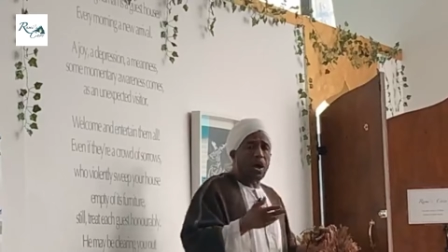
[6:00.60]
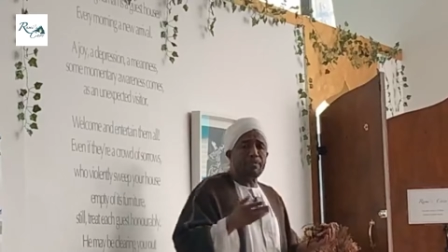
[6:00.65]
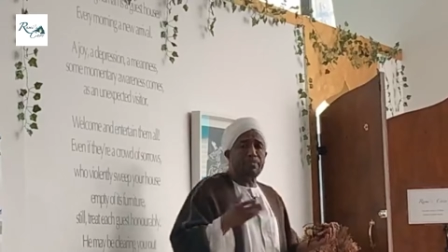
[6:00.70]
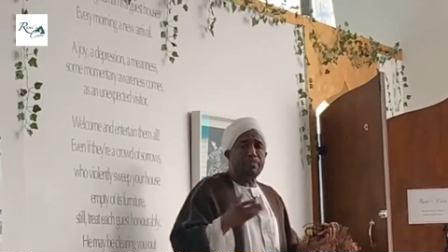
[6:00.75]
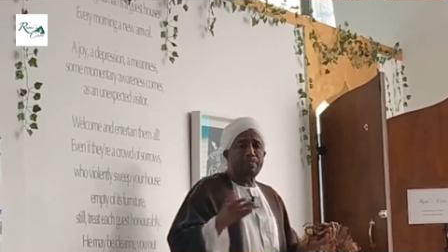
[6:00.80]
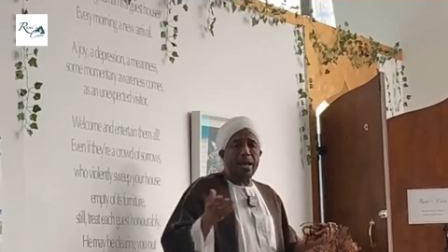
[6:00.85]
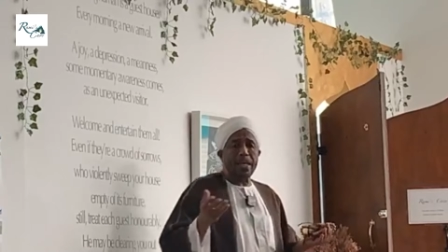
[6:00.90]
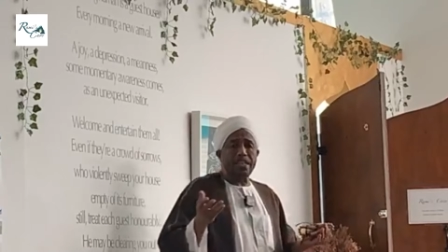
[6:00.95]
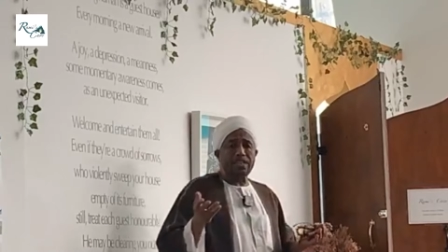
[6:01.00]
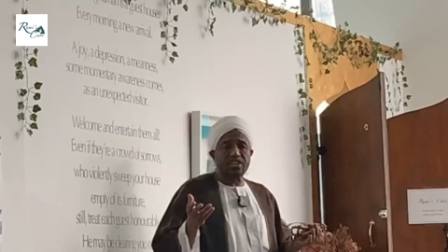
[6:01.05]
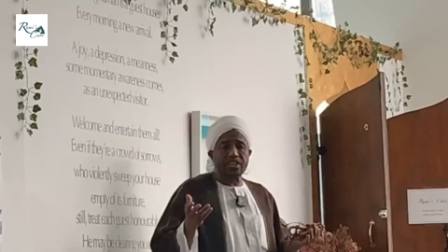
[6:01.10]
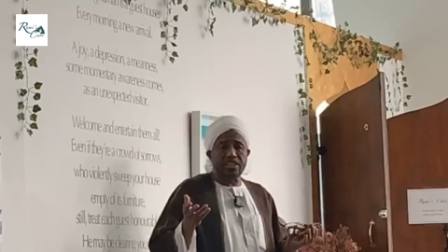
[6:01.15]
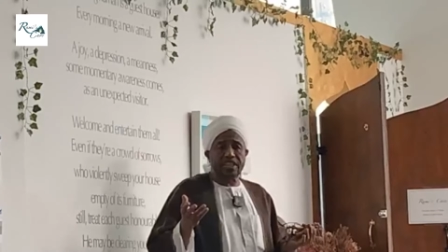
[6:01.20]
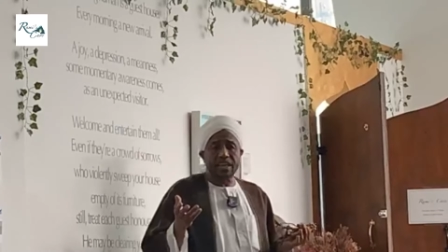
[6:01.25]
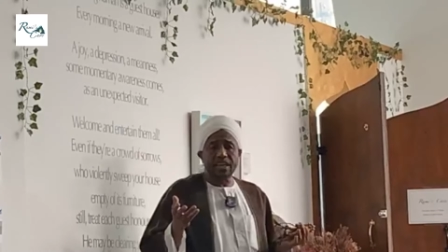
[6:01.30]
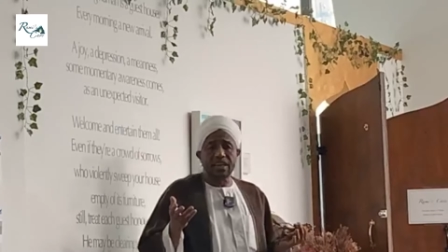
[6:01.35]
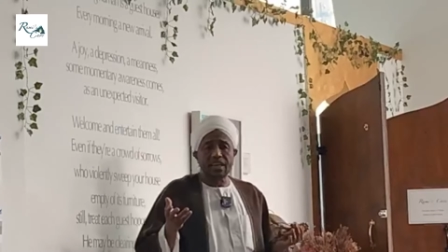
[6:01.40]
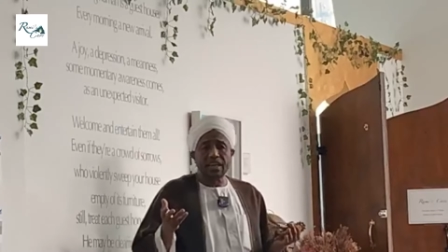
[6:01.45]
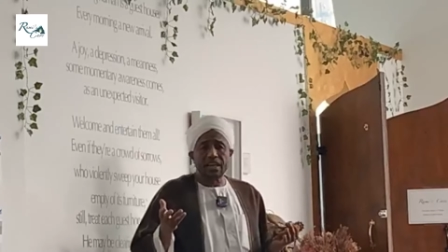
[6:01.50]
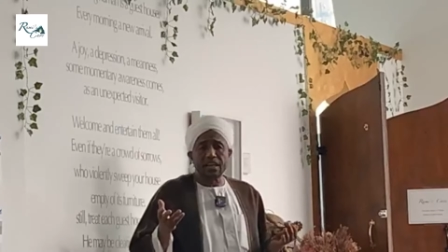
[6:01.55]
to have a
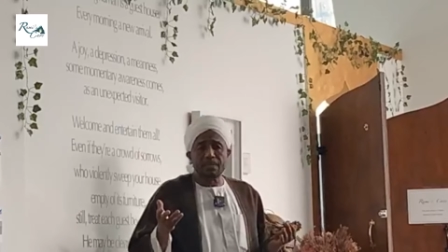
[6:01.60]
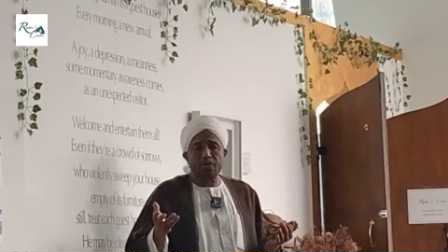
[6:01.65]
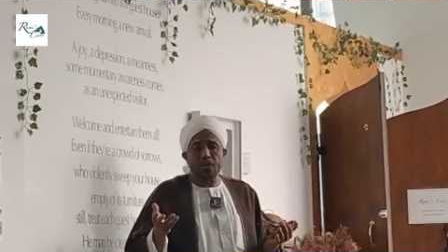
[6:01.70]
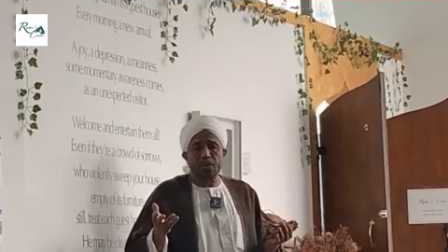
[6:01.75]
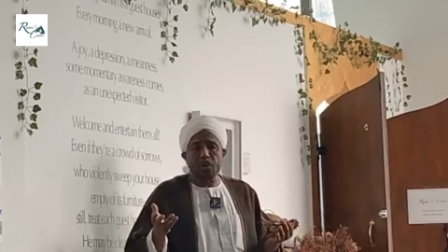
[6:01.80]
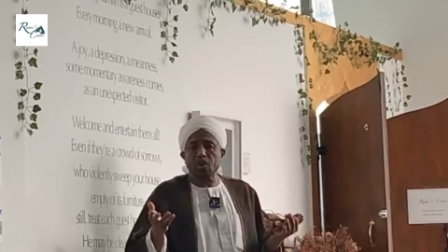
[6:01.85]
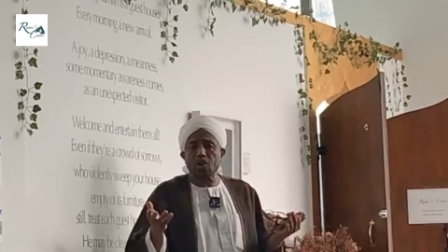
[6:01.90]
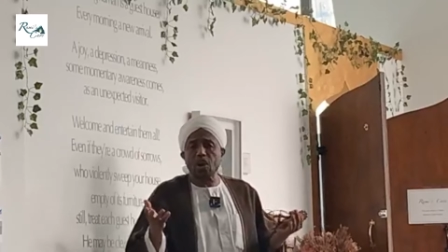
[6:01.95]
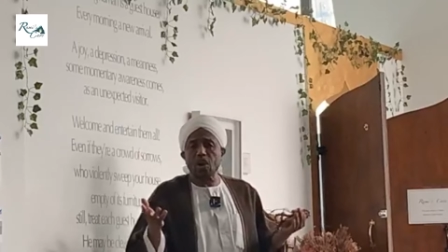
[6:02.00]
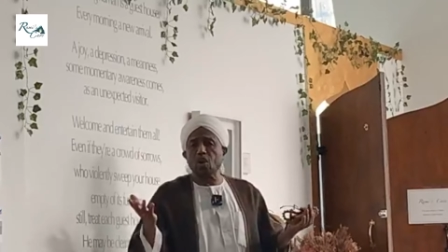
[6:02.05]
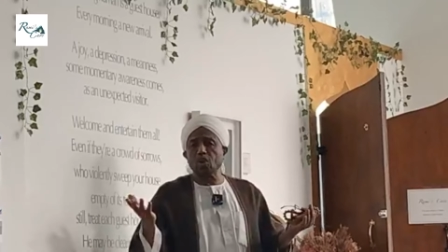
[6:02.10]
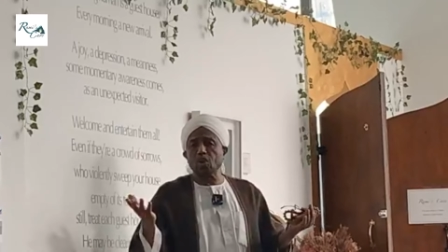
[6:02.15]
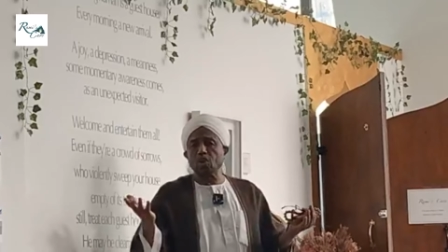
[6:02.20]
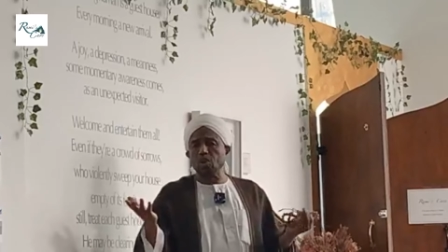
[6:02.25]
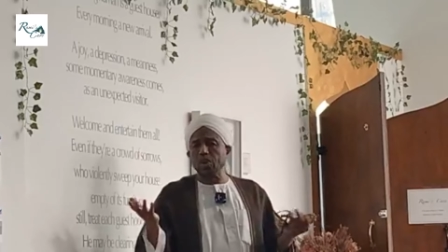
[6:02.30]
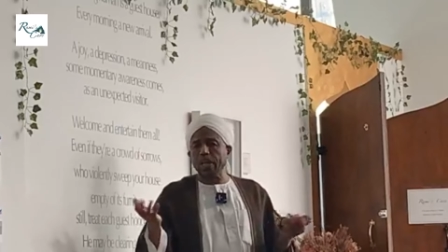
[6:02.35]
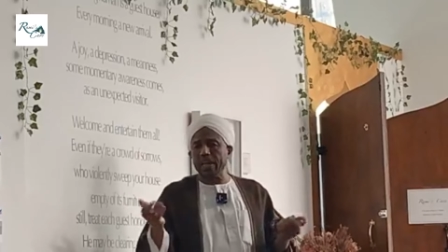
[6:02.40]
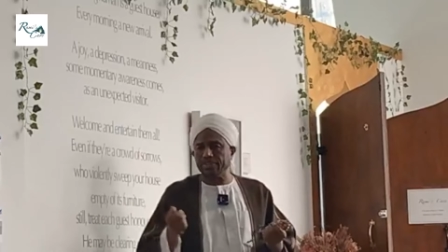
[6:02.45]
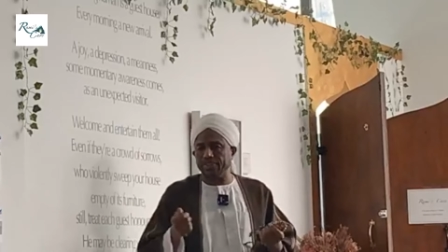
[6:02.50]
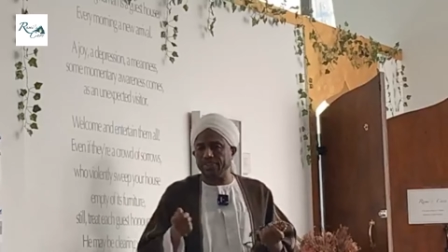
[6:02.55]
PhD before you can go
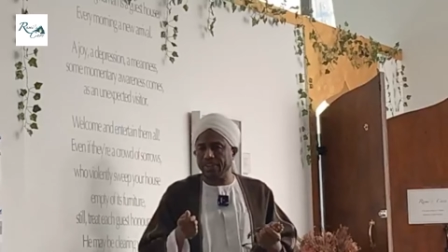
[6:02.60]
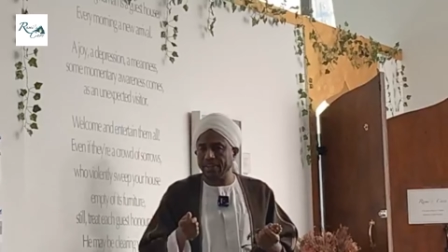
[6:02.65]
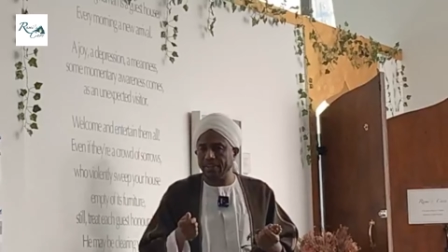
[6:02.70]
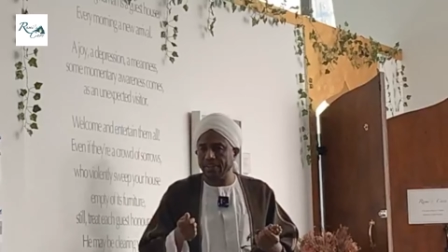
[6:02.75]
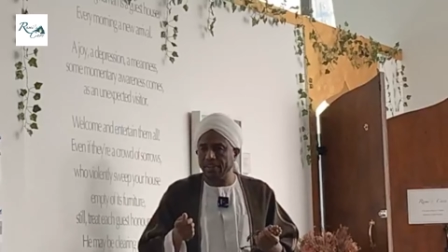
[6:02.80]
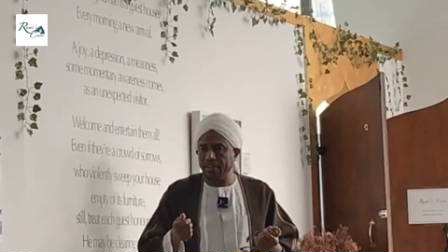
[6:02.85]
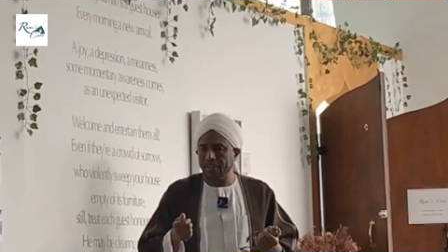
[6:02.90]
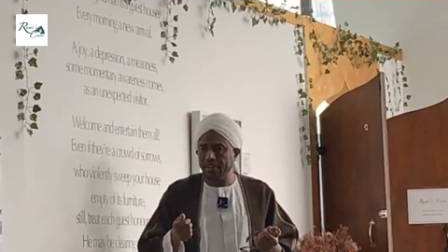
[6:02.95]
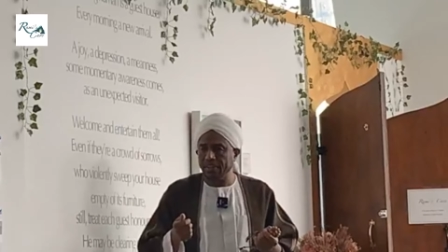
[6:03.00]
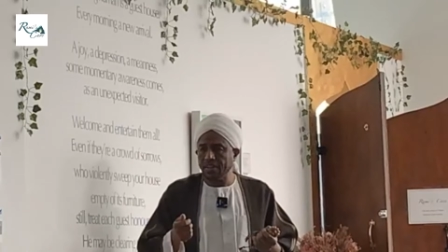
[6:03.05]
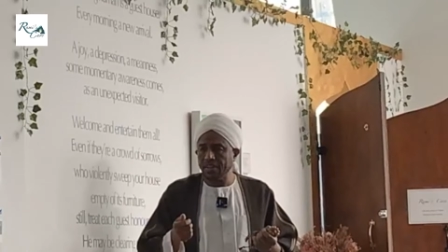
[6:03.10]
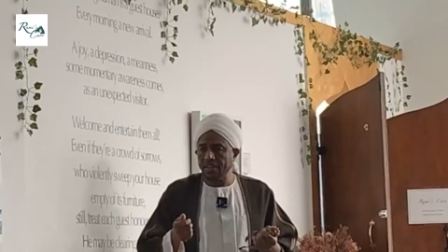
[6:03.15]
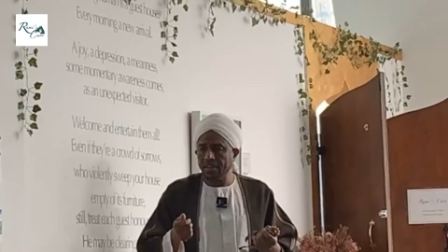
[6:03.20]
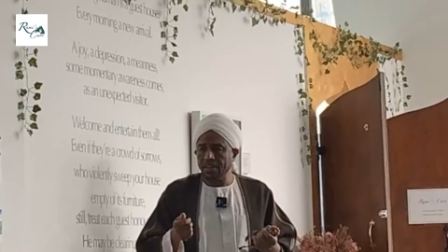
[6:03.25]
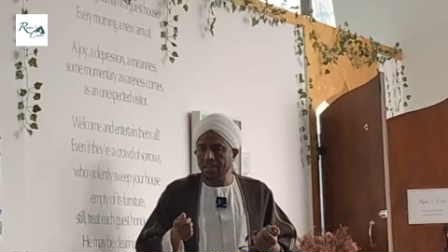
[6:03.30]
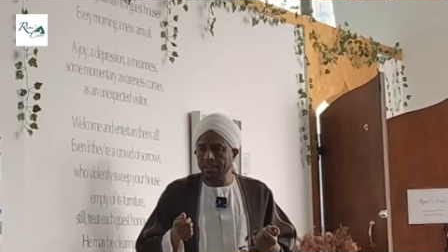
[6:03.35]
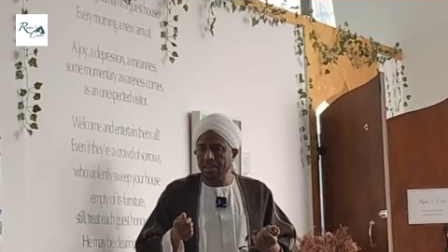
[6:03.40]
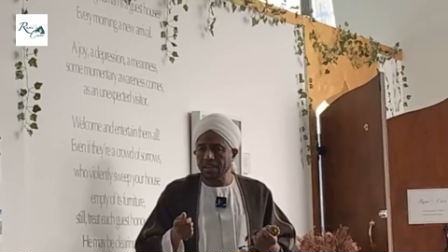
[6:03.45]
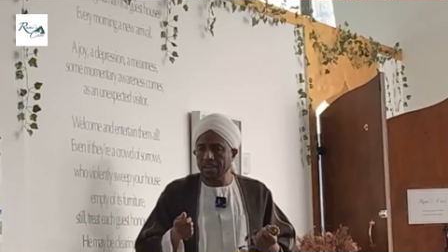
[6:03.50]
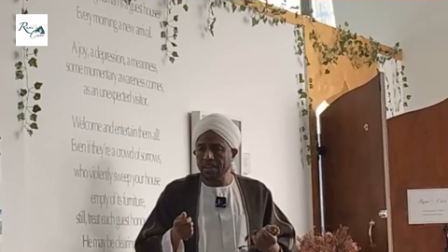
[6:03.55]
to nursery.
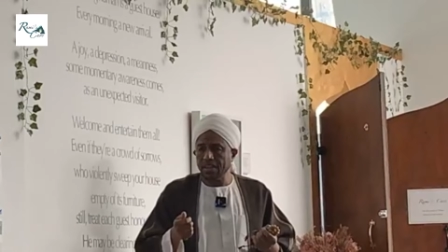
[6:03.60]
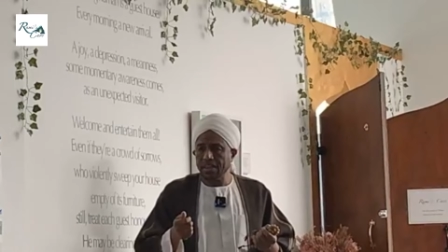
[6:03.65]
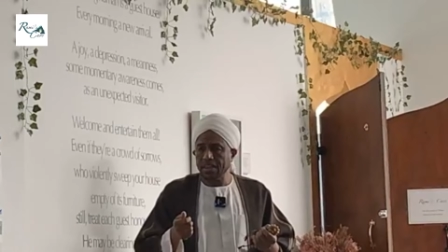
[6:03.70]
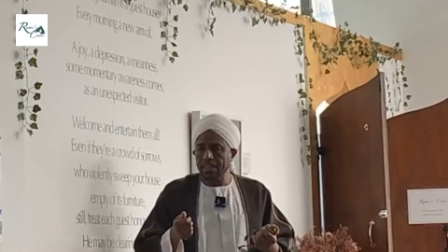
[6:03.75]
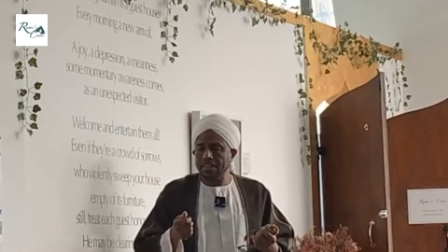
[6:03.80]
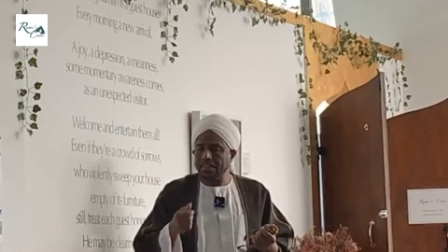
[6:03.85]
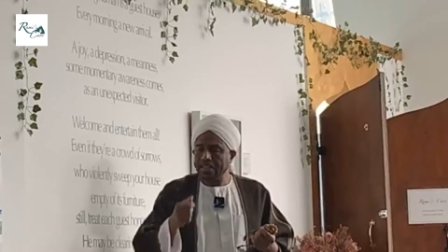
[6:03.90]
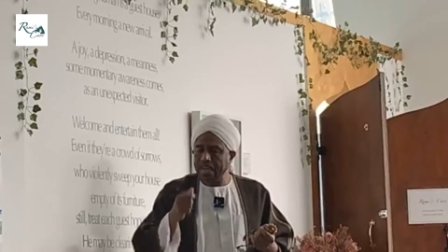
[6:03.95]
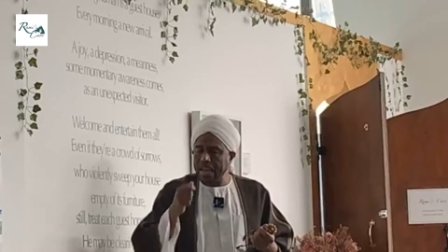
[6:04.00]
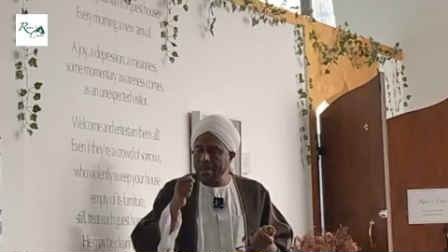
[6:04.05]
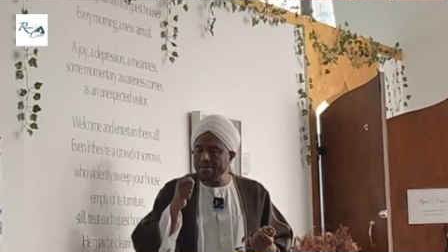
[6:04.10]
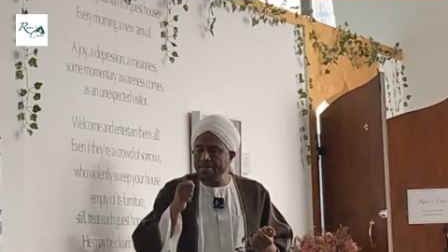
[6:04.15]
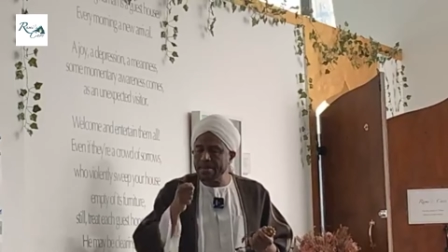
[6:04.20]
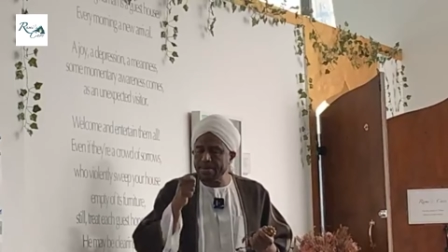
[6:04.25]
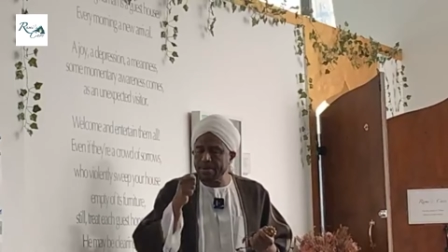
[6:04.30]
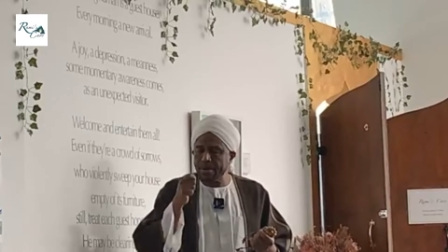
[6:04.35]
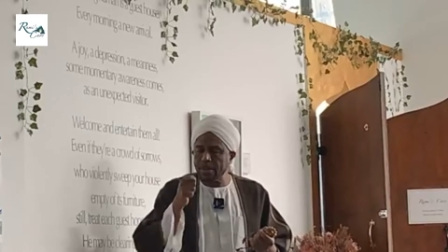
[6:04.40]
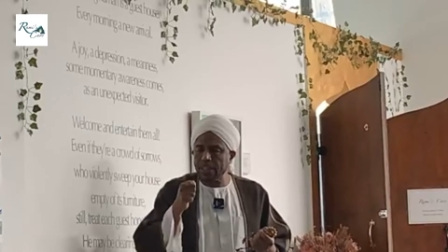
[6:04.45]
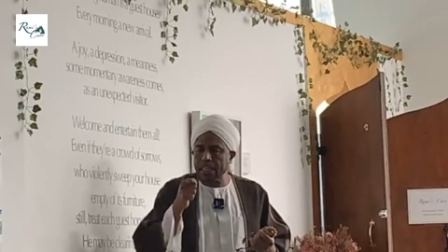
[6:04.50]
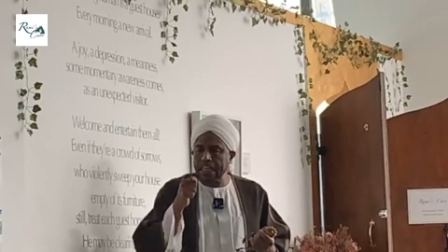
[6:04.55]
Islam is
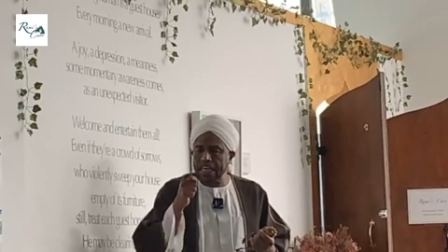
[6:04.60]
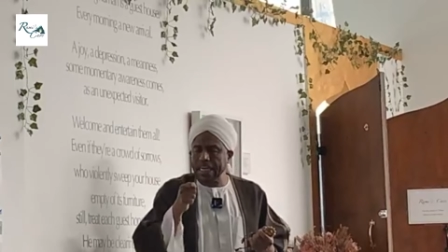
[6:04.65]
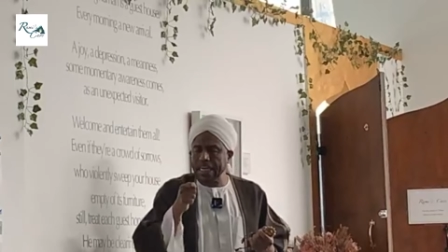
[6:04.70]
about